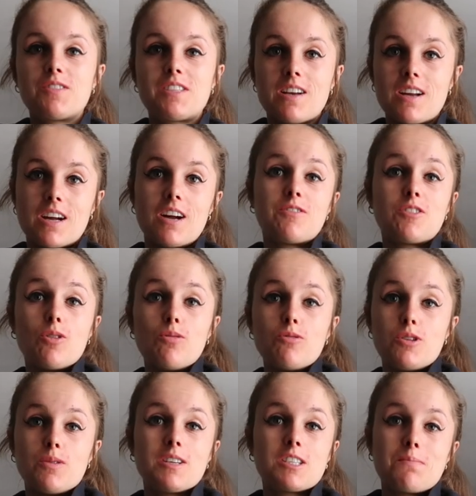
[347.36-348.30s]
obviously, like I've
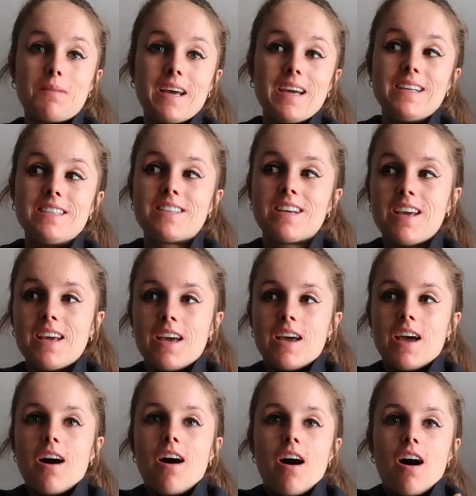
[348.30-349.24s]
told you, explained,
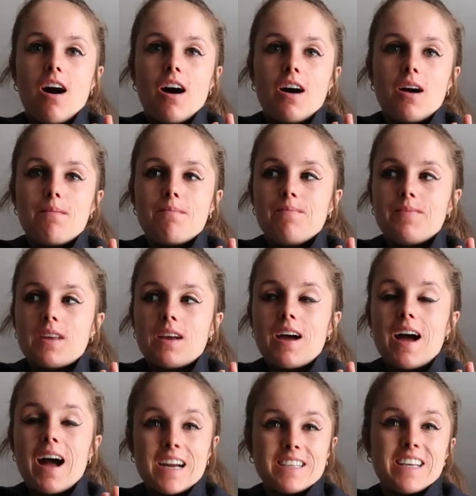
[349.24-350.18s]
I'm
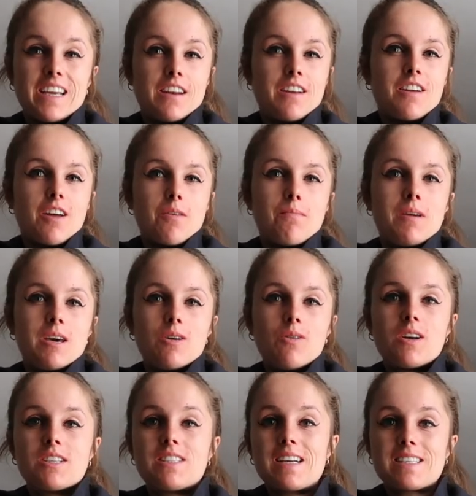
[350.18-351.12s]
adding in another
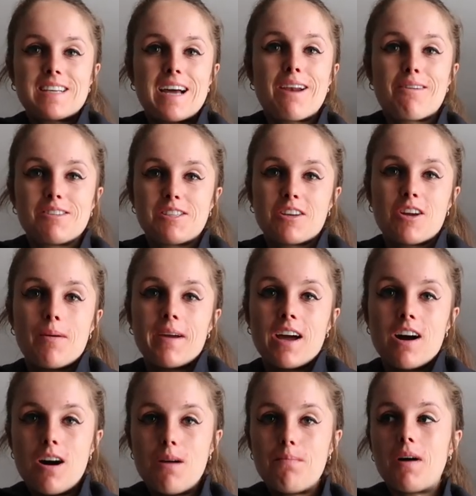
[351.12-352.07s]
meal because as calories are
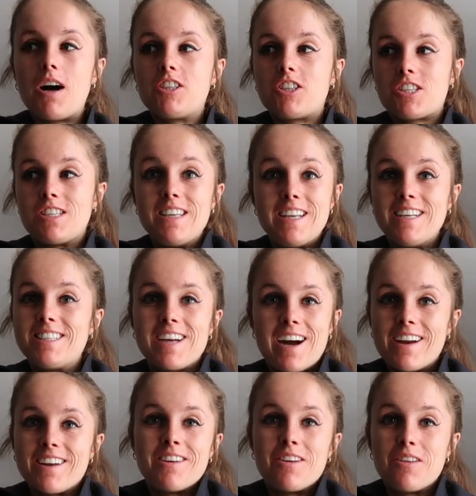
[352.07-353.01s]
going up, I just need
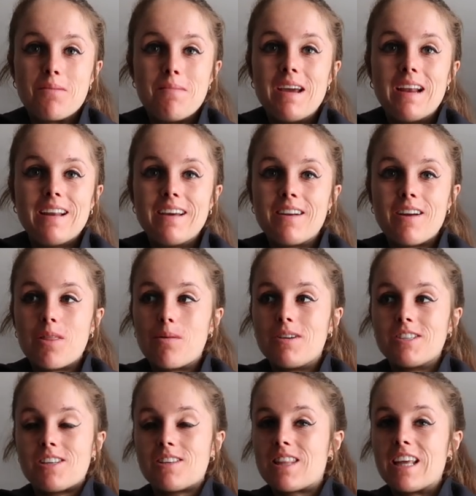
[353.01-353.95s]
to add another meal in,
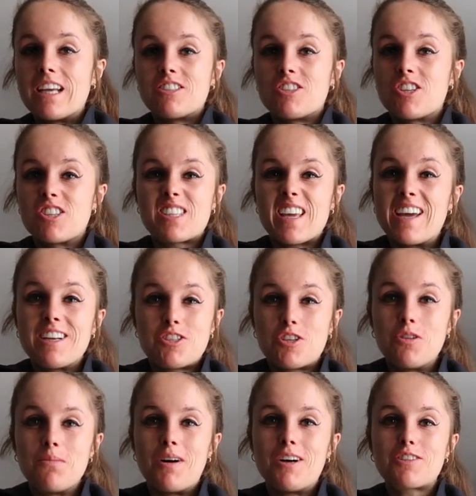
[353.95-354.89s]
otherwise things are just getting
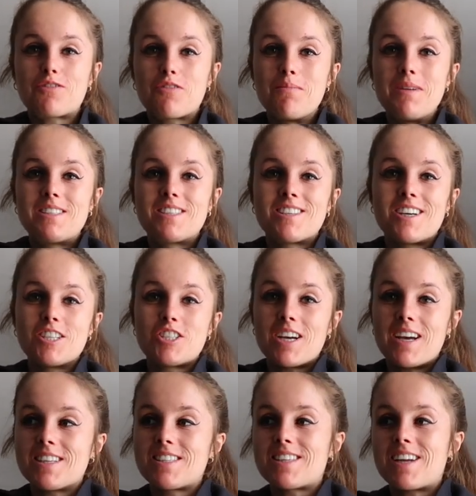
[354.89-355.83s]
too much for me to
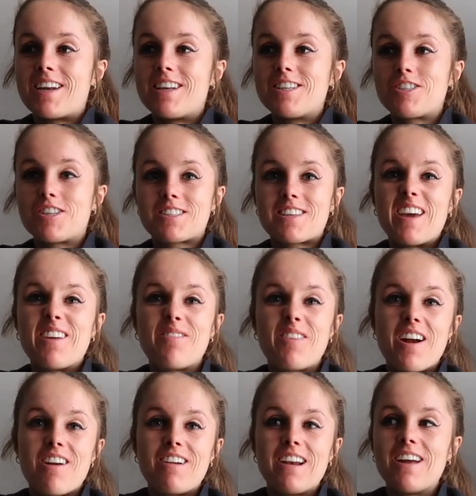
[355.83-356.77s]
digest and it's just getting
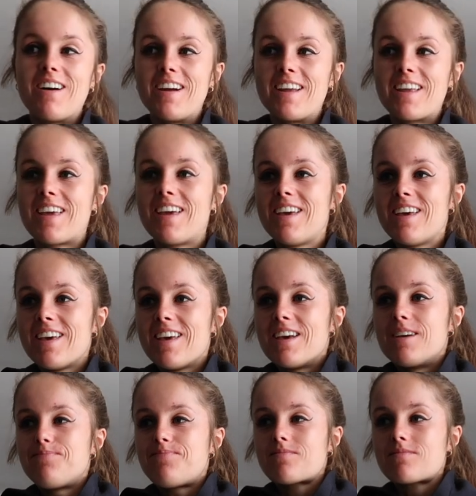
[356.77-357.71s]
very like
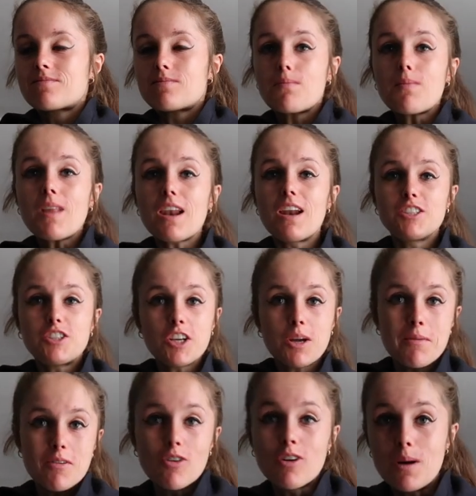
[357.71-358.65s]
don't
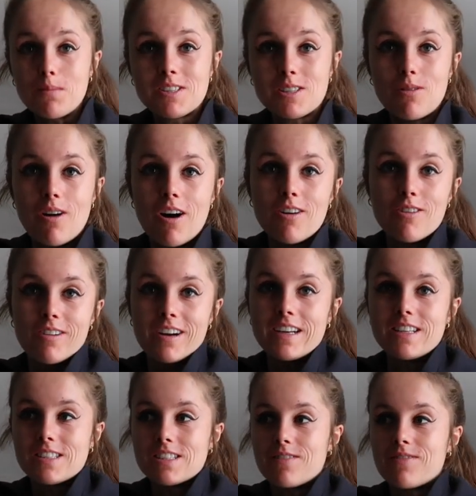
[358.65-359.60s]
get me wrong, I'm still
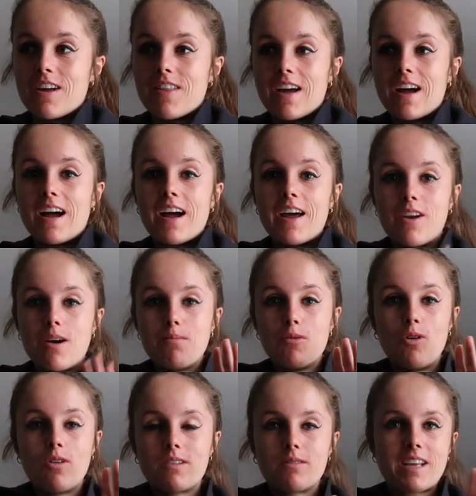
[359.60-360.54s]
hungry and stuff like that, and I'm
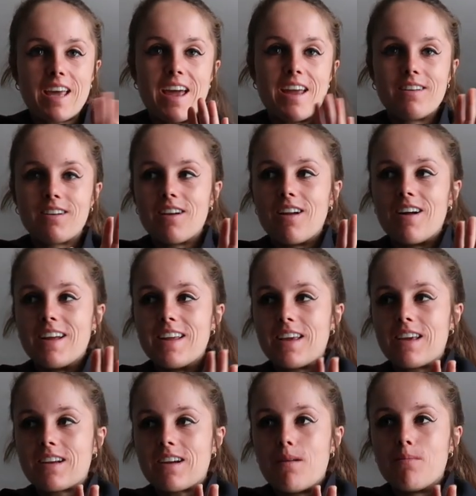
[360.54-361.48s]
not getting
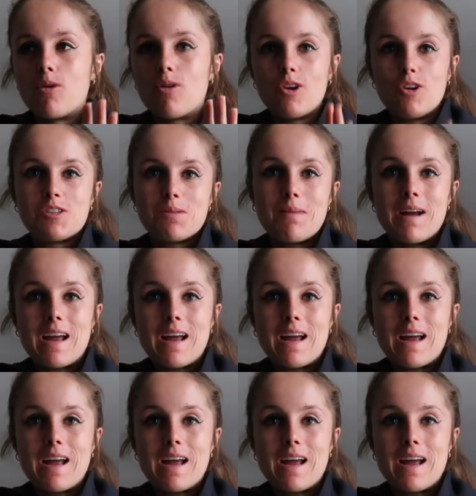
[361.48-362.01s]
like, I'm not losing